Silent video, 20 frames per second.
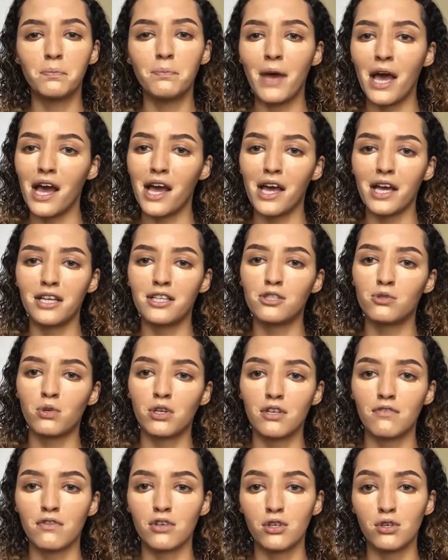bags,
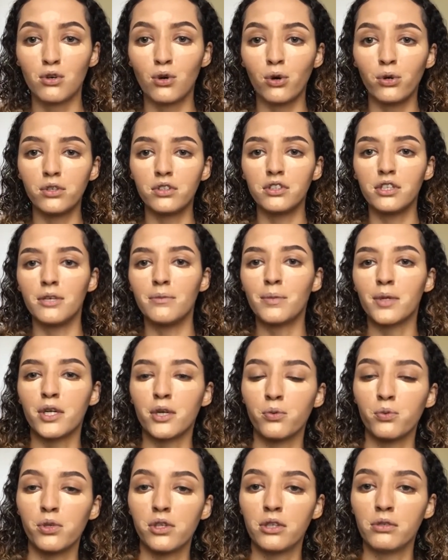whatever you call them, and
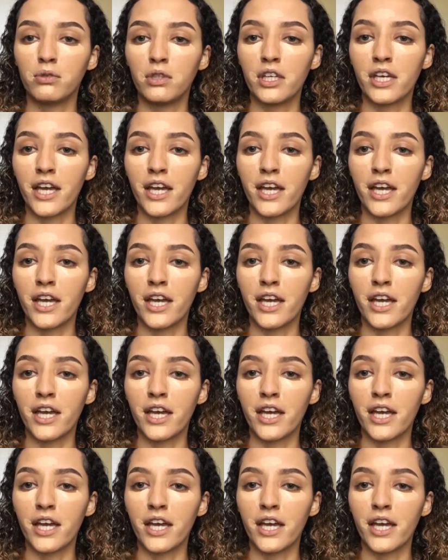I really